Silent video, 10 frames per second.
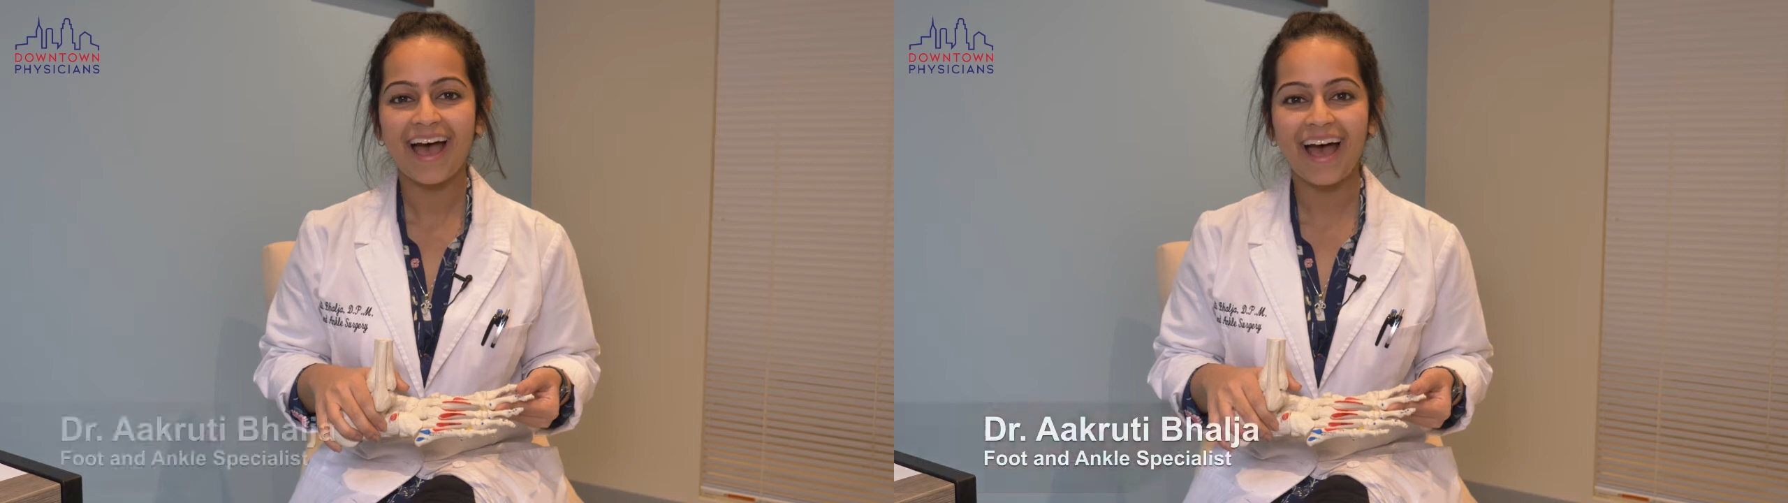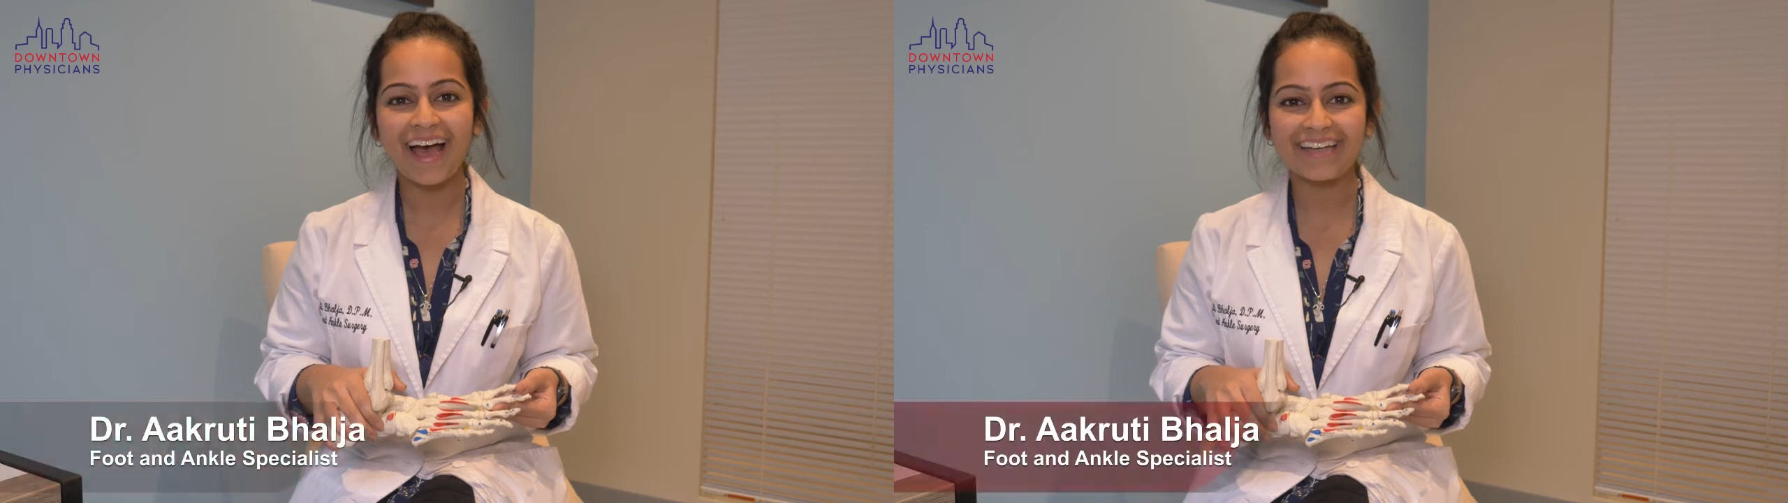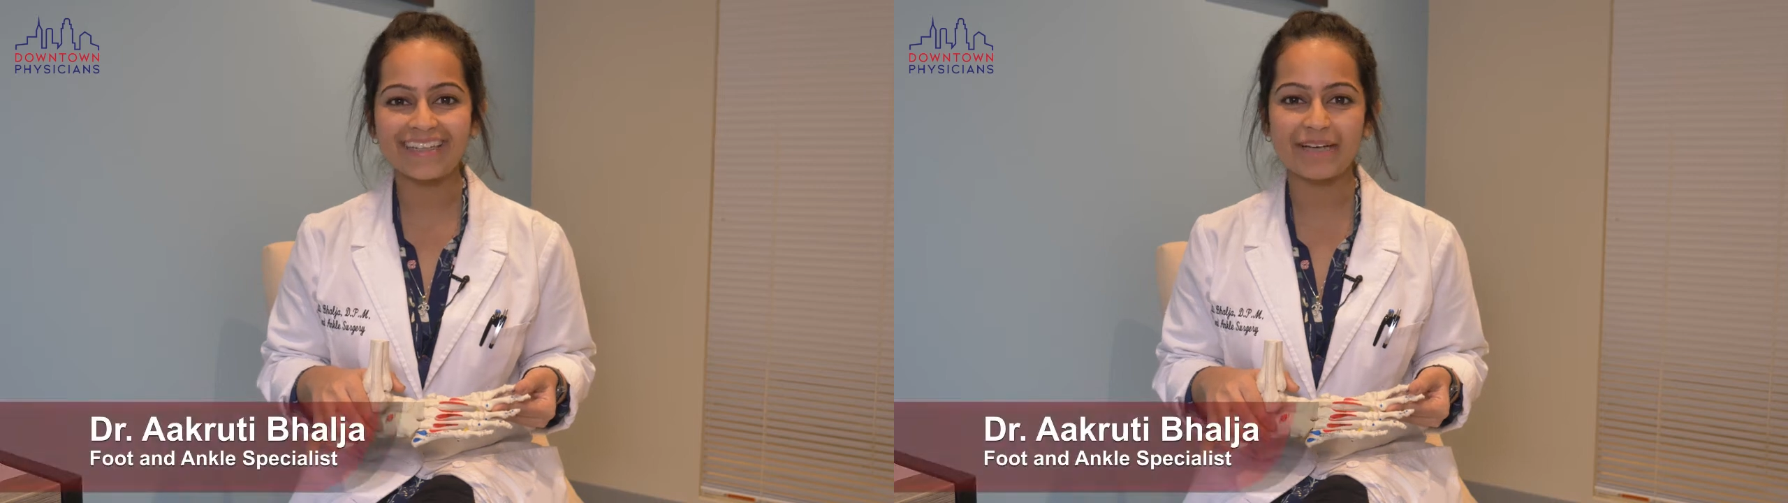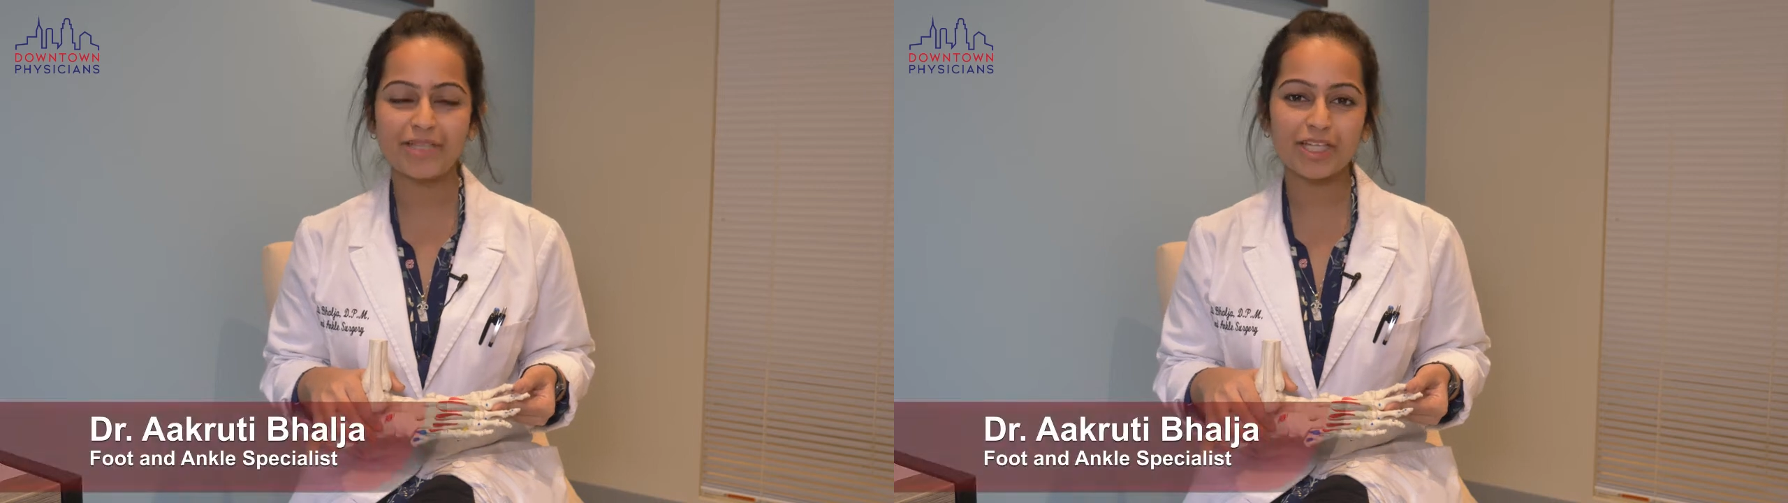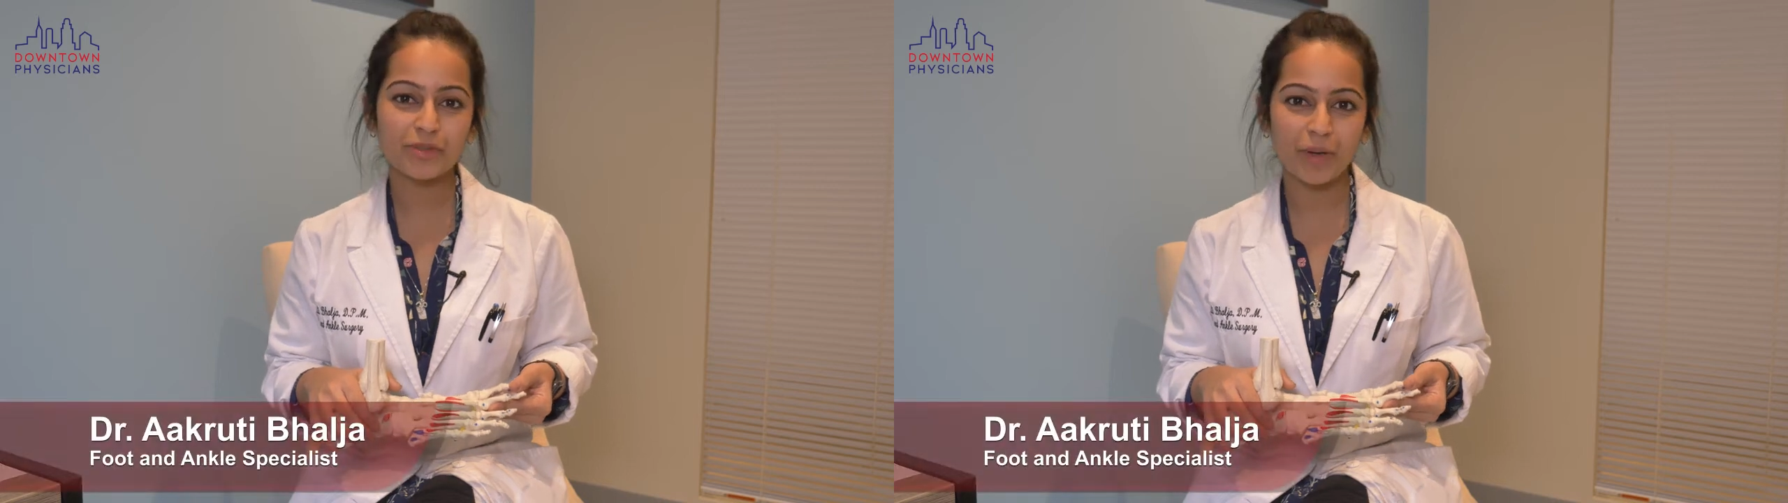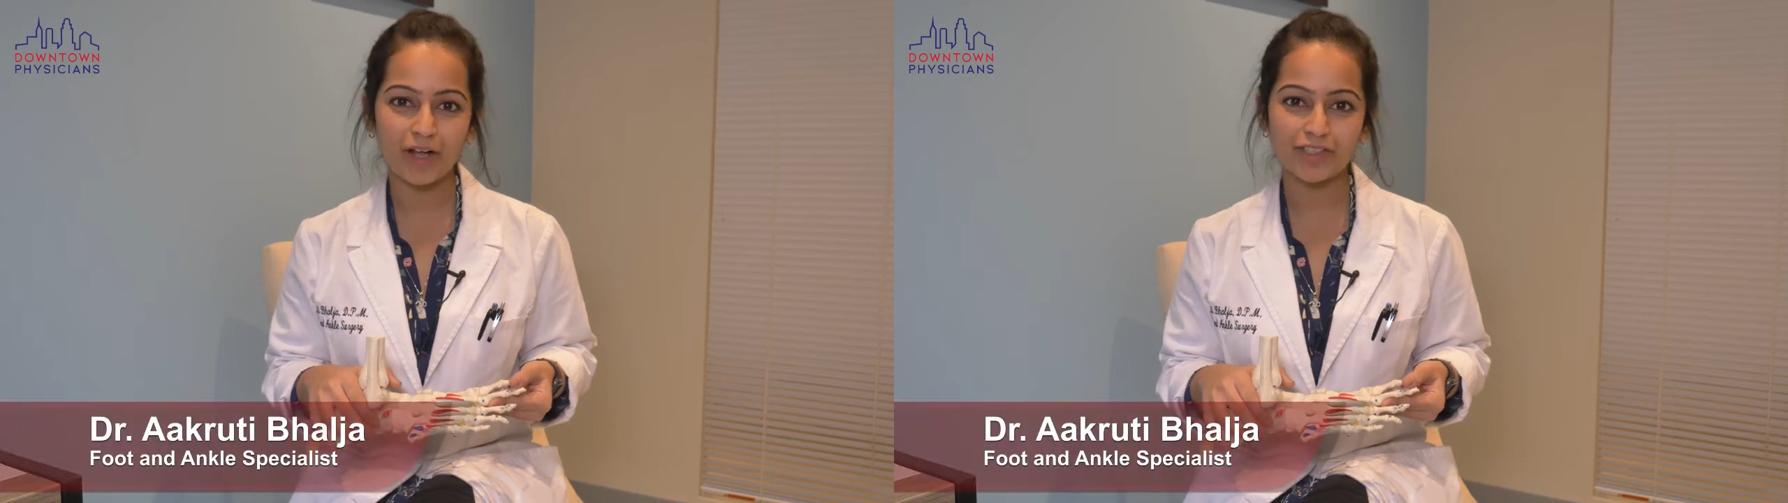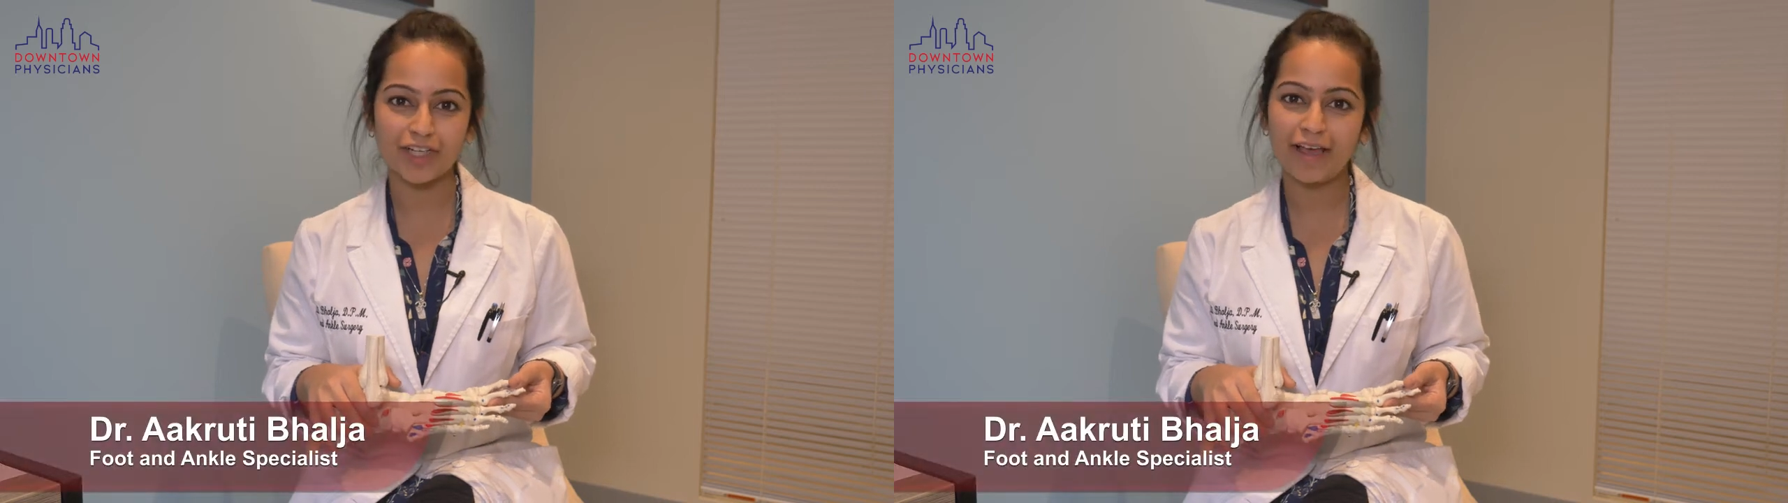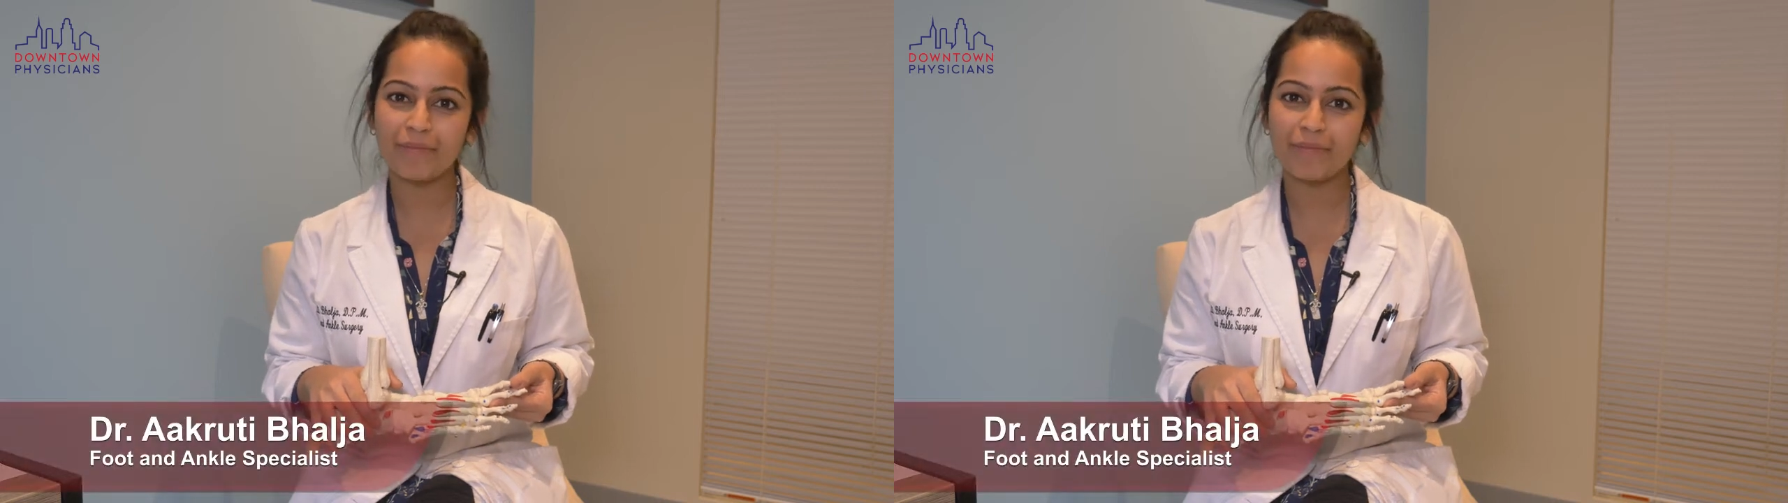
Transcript: Hi, I'm Dr. Bhalja.